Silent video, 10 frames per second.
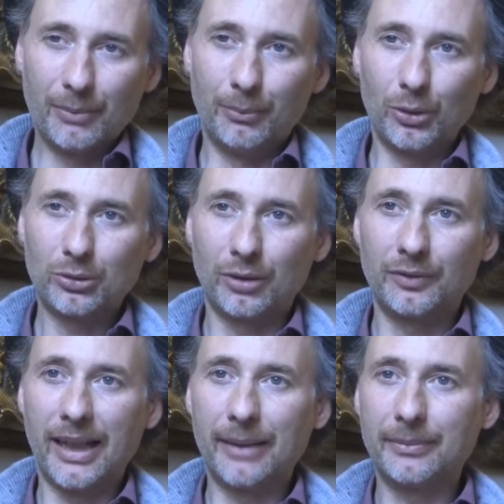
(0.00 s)
most
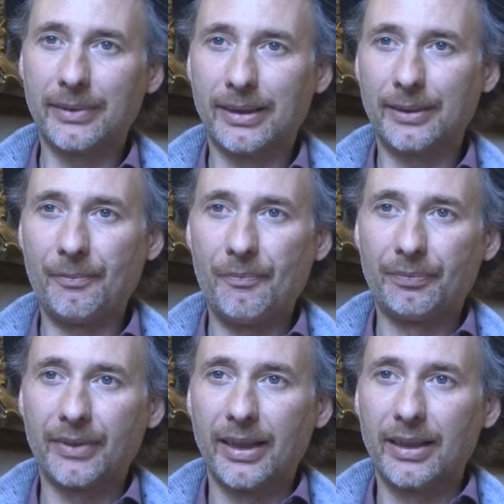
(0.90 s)
of them
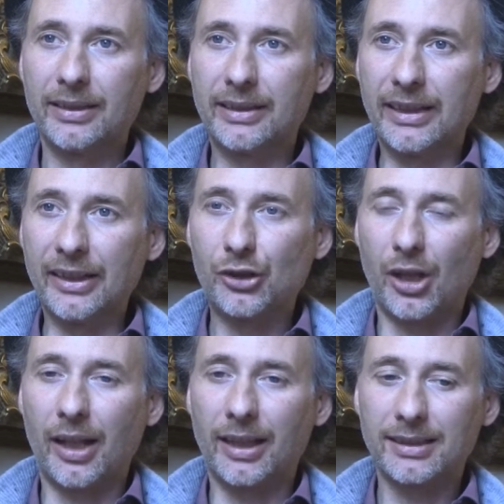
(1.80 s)

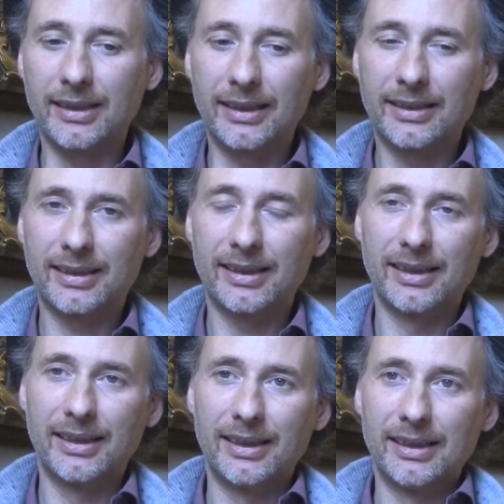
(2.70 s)
teach us that
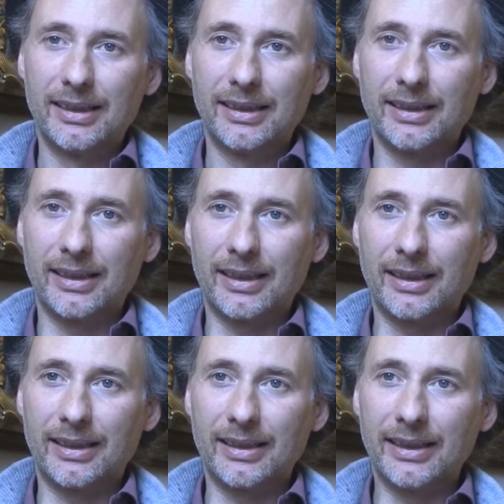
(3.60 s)

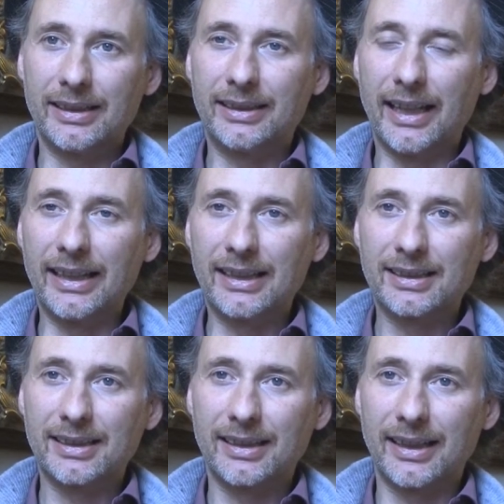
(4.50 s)
it
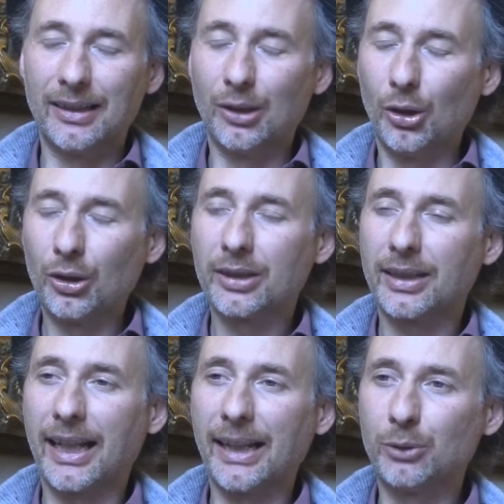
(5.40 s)
takes a long
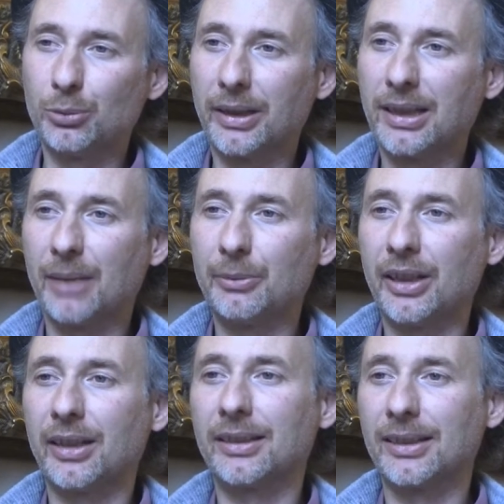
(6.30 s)
time to become
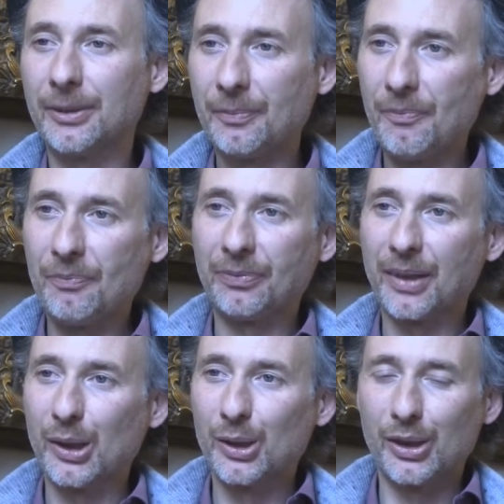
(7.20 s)
young,
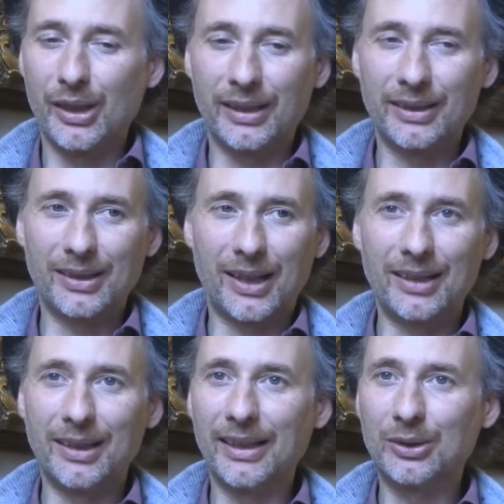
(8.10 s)
and
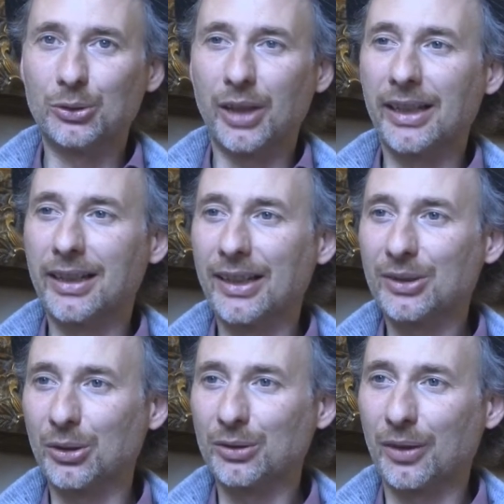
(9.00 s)
I like to take
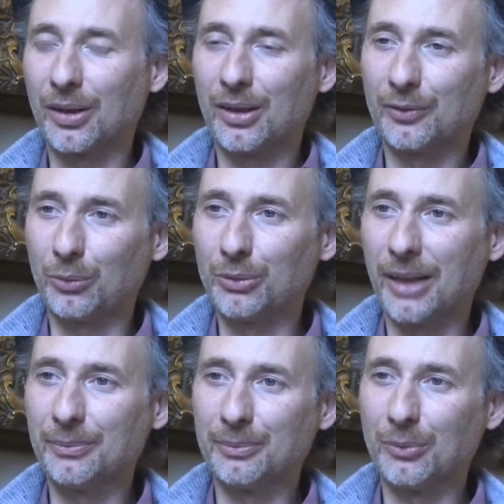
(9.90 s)
lessons from
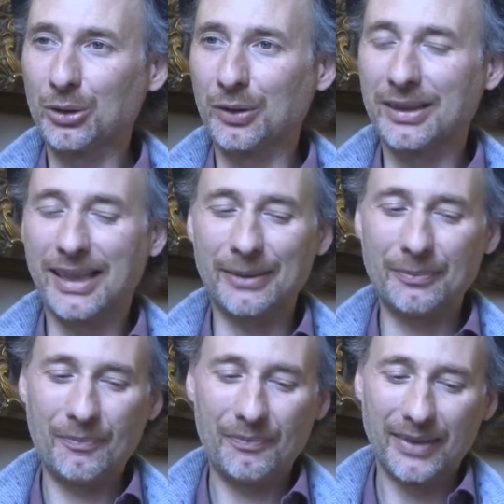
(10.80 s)
them most of the time.
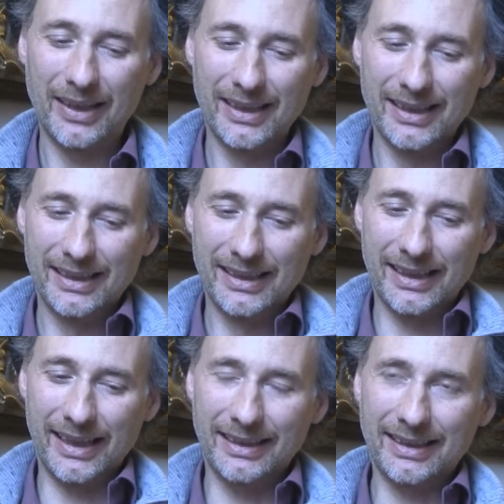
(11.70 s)

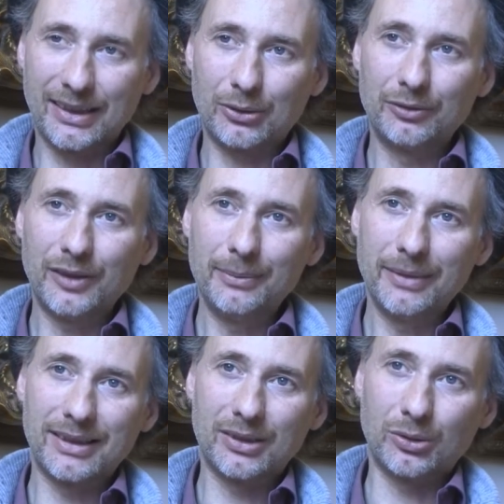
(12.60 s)
And the second
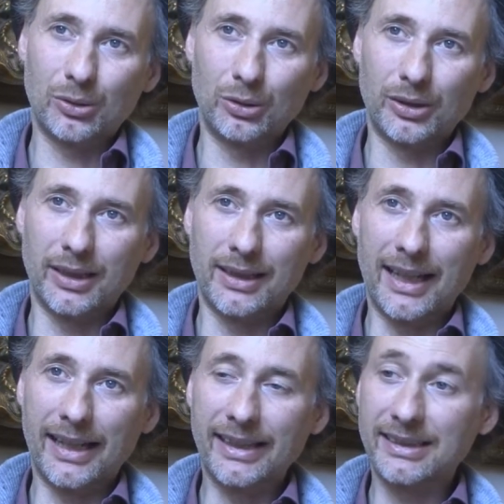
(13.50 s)
film is called
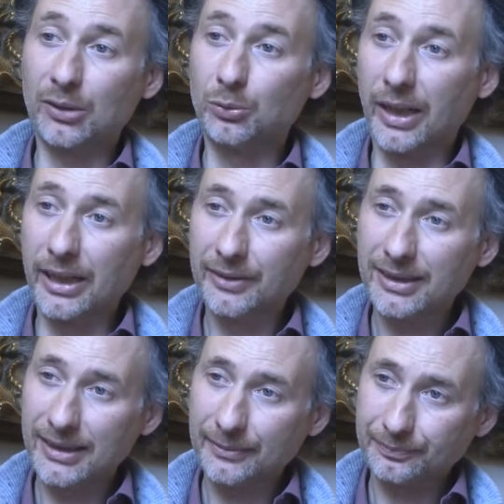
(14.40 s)
Lies and
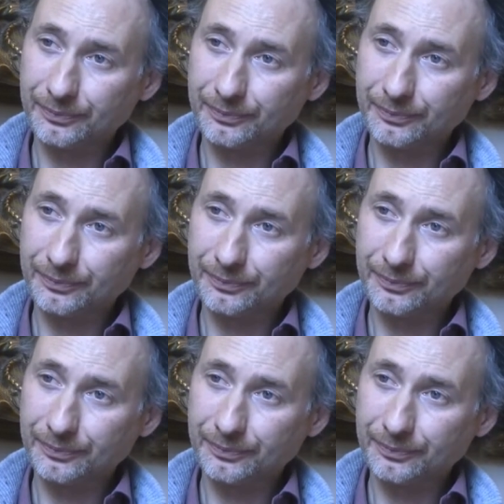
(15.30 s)
Waves,